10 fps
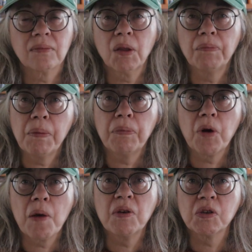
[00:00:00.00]
The
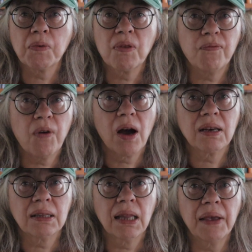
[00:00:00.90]
peperomias with
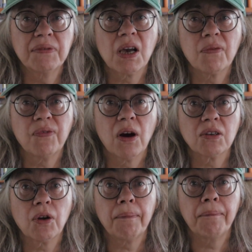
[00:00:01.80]
finer leaves I
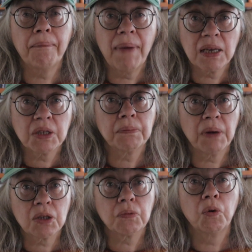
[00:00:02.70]
find are much
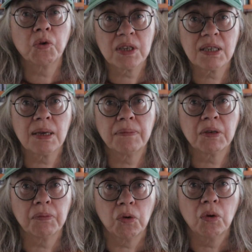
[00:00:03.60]
more
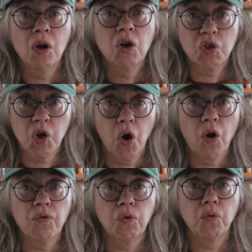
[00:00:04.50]
susceptible to
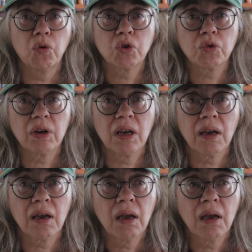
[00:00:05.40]
overwatering.